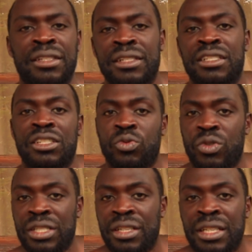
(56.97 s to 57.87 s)
such as
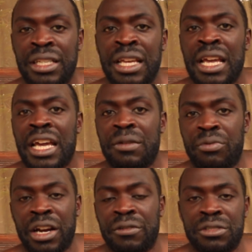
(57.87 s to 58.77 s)
renting a
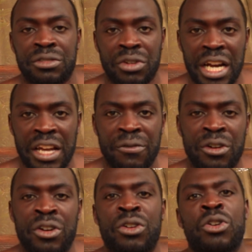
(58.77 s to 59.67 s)
private
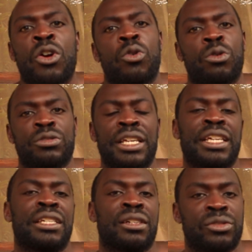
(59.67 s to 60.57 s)
driver or
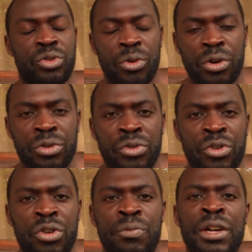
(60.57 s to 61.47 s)
taking a tour
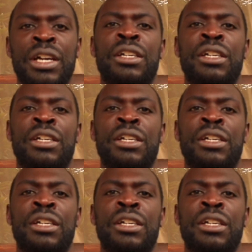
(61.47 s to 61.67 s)
group,